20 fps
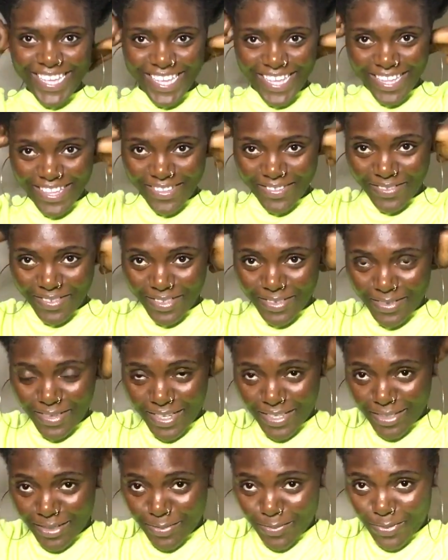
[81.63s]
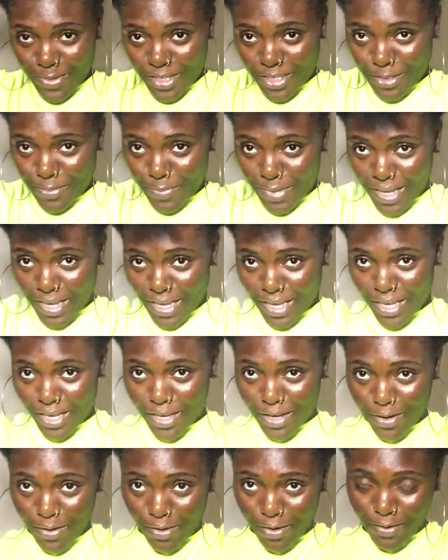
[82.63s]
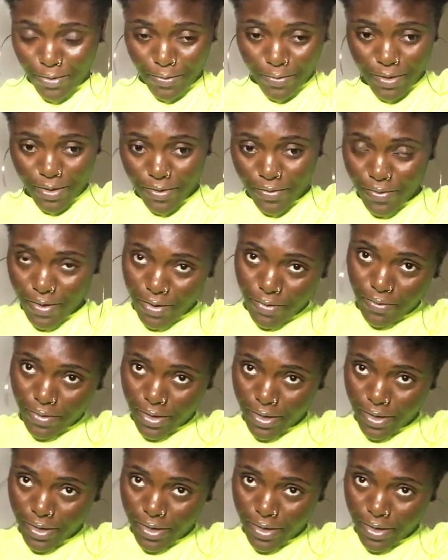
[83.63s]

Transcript: Anyway, so I just brushed my hair all the way around,